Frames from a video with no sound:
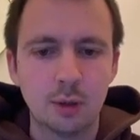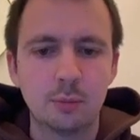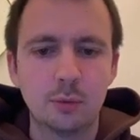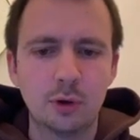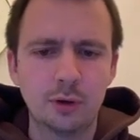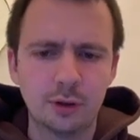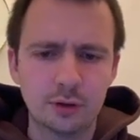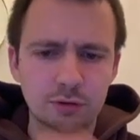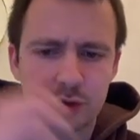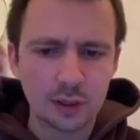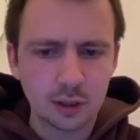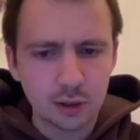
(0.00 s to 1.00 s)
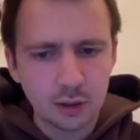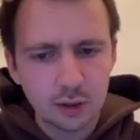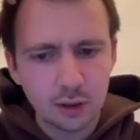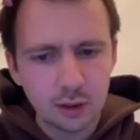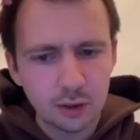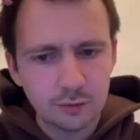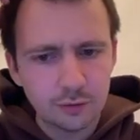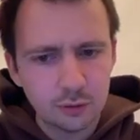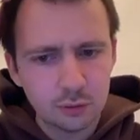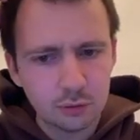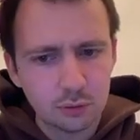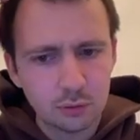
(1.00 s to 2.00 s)
More interestingly, if
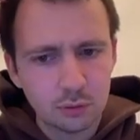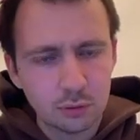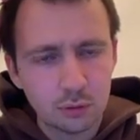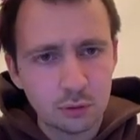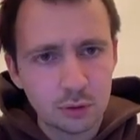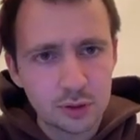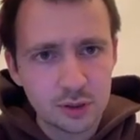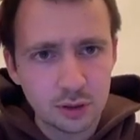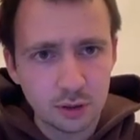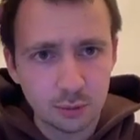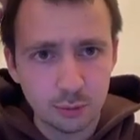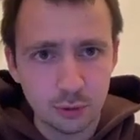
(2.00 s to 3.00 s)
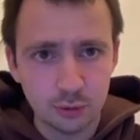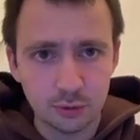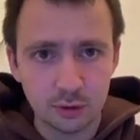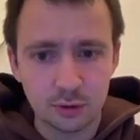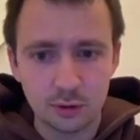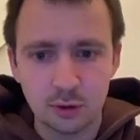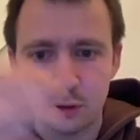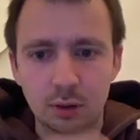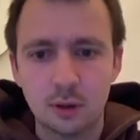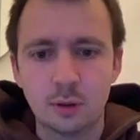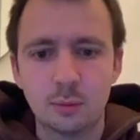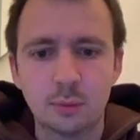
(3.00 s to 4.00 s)
you see an opponent
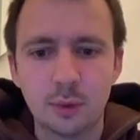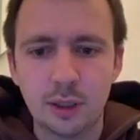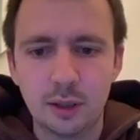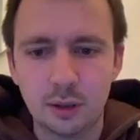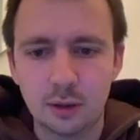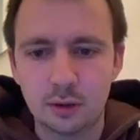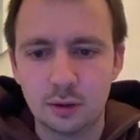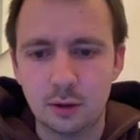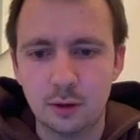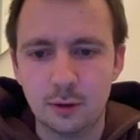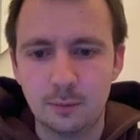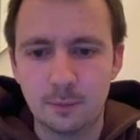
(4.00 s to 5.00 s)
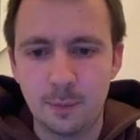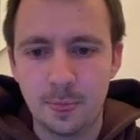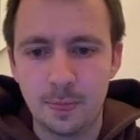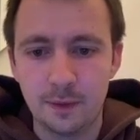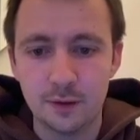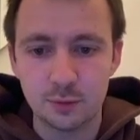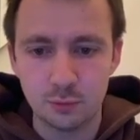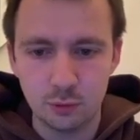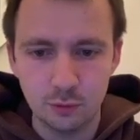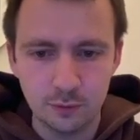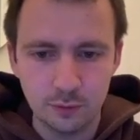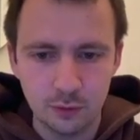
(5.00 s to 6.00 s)
playing this
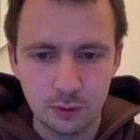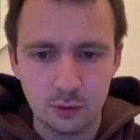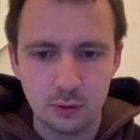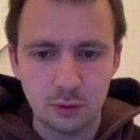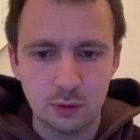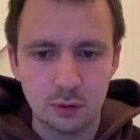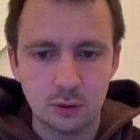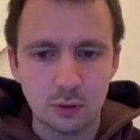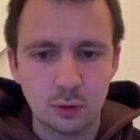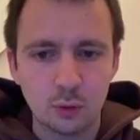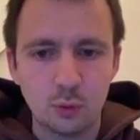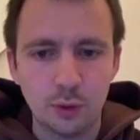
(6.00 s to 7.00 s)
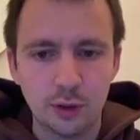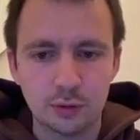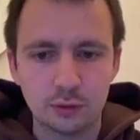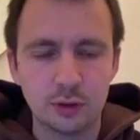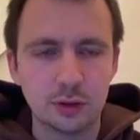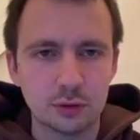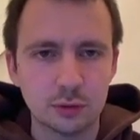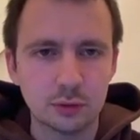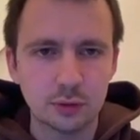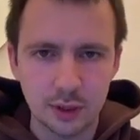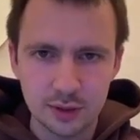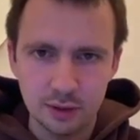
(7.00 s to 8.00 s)
move, queen to d2,
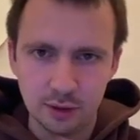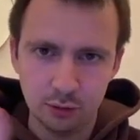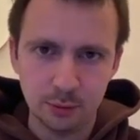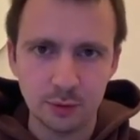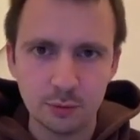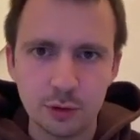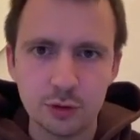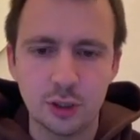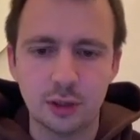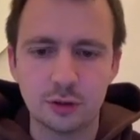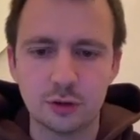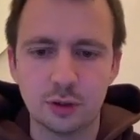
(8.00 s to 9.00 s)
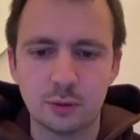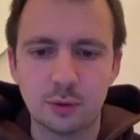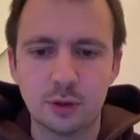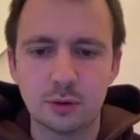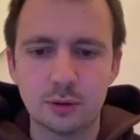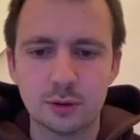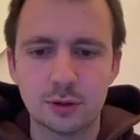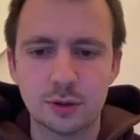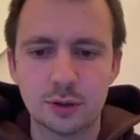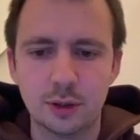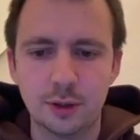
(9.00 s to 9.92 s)
that's a little bit more challenging because